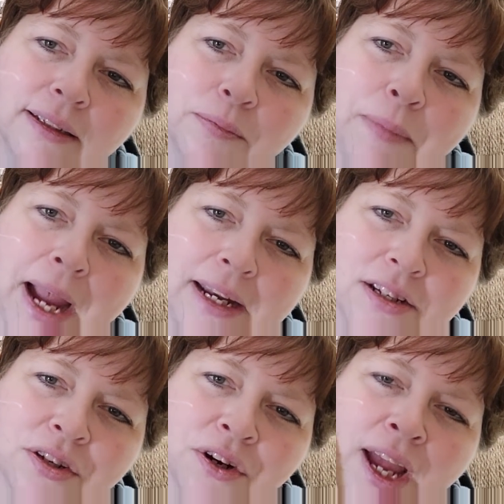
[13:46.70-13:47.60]

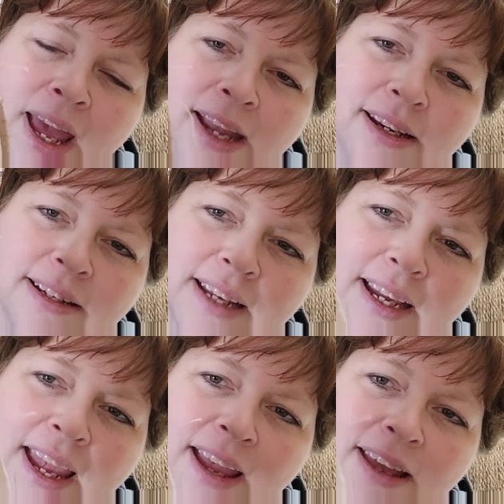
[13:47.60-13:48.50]
minus her head, because I
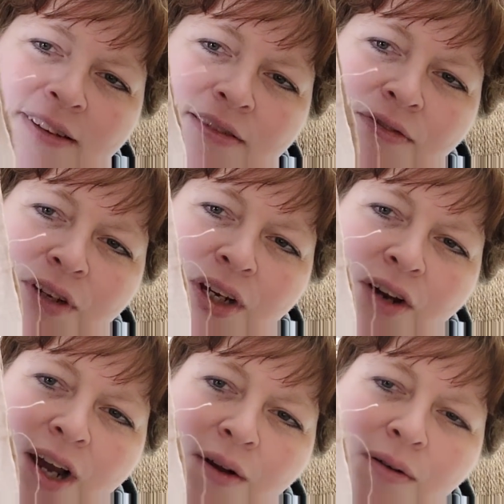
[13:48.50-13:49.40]
can't figure
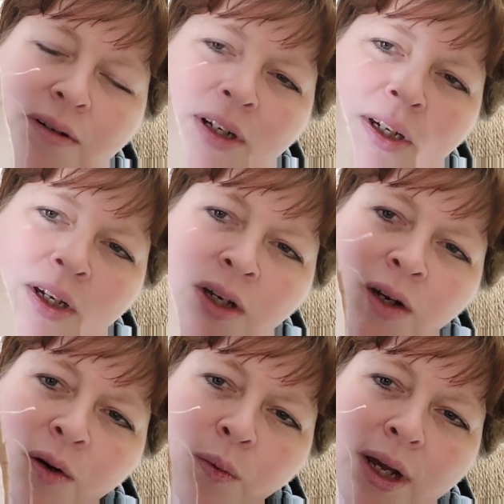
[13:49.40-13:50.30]
out
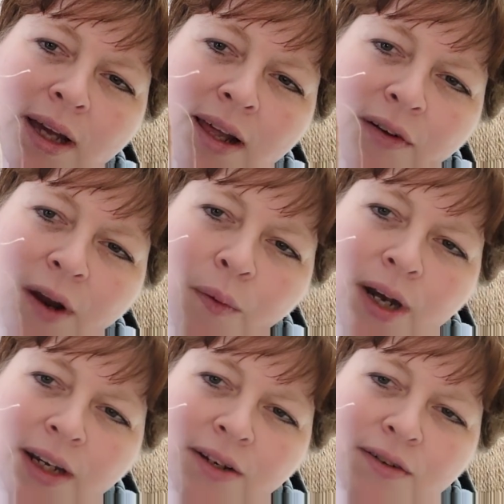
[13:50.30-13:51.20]
what color I want
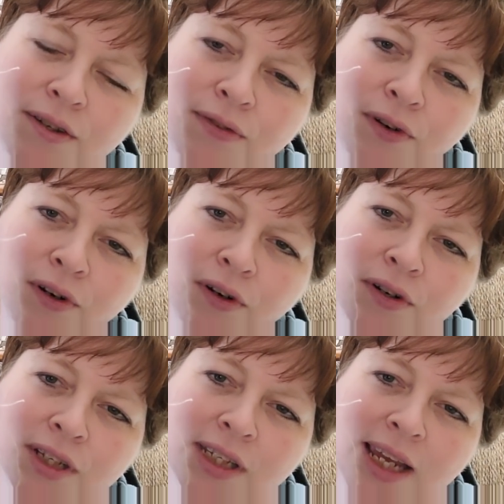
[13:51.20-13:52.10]
to use for her
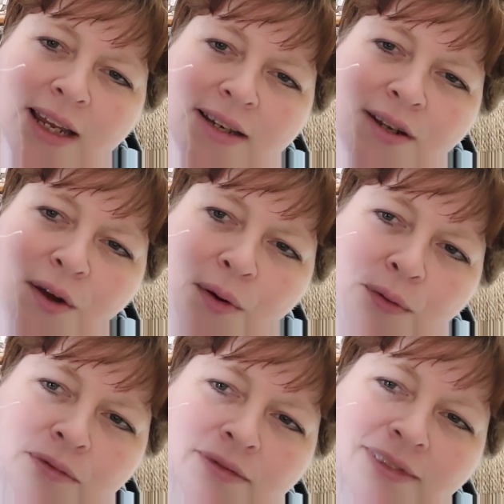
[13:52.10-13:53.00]
skin tone.